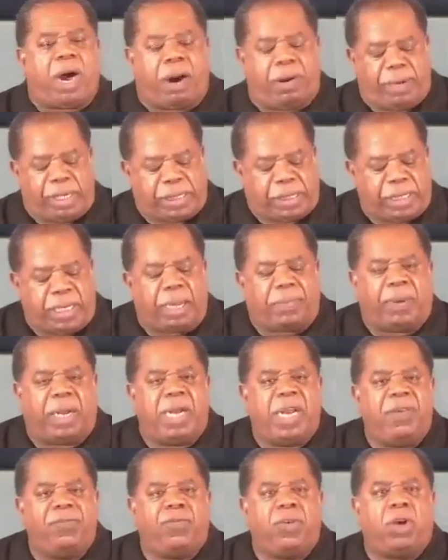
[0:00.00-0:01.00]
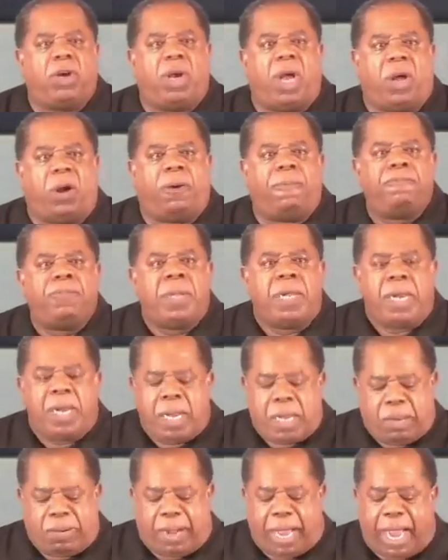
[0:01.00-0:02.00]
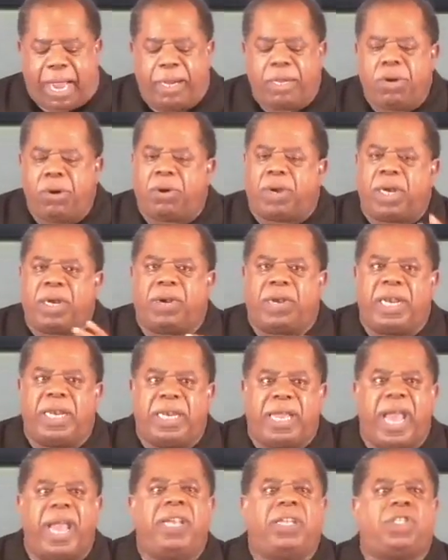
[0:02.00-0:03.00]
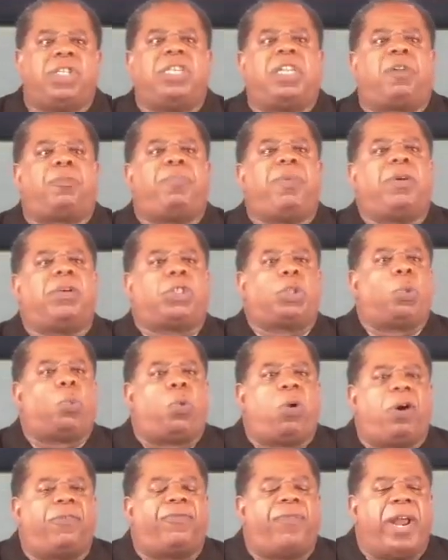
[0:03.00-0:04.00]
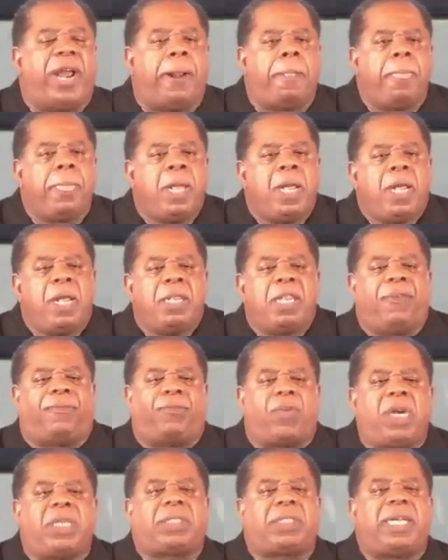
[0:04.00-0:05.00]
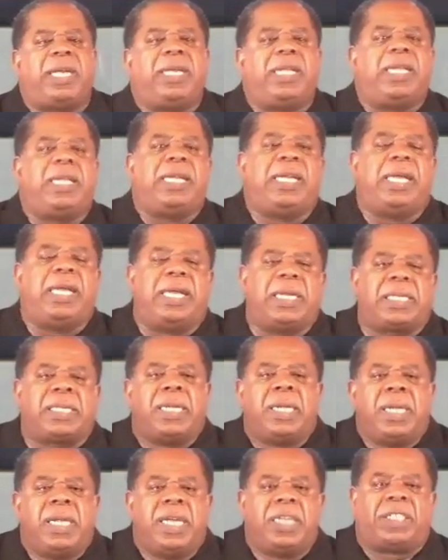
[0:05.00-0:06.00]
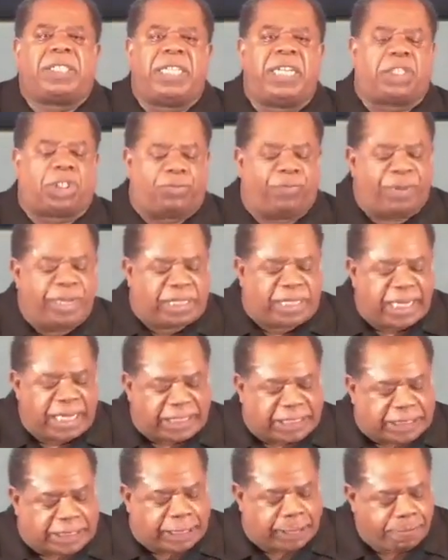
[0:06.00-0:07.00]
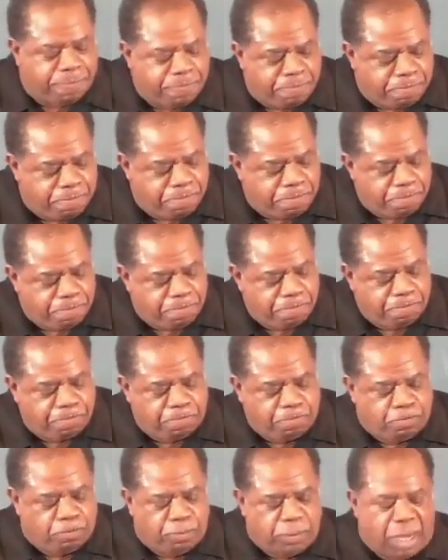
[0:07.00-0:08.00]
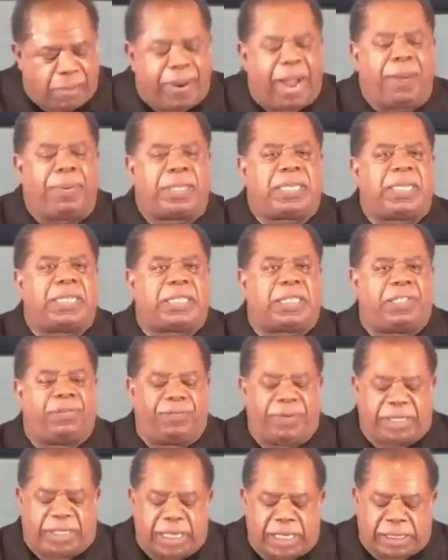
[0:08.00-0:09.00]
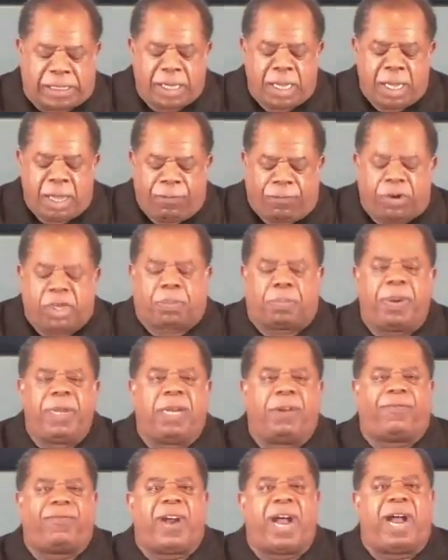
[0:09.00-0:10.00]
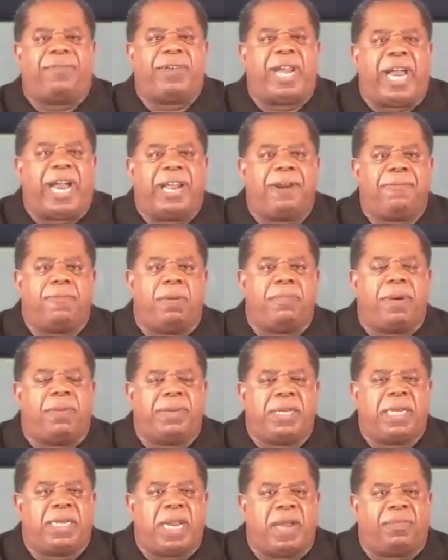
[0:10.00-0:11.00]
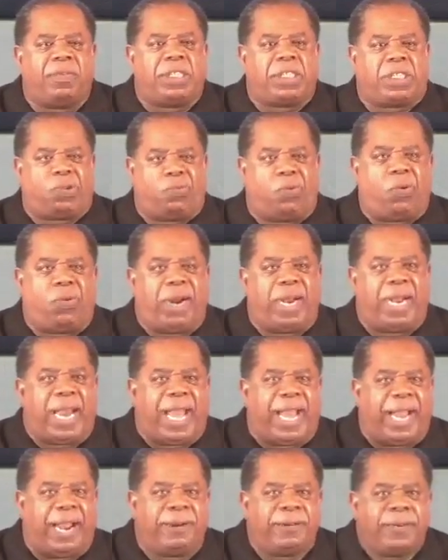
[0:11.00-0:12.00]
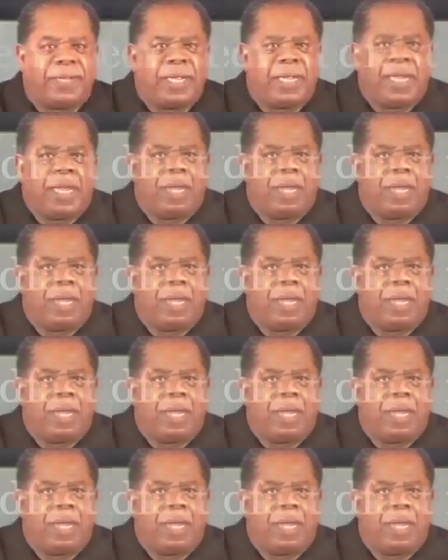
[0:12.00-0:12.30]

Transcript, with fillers: R's, and I'm going to leave you alone on how you can engage in the spiritual warfare. The first thing it is, is just resist. The Bible tells us to resist. 1 Peter 5 9. Remember, the devil is a roaring lion,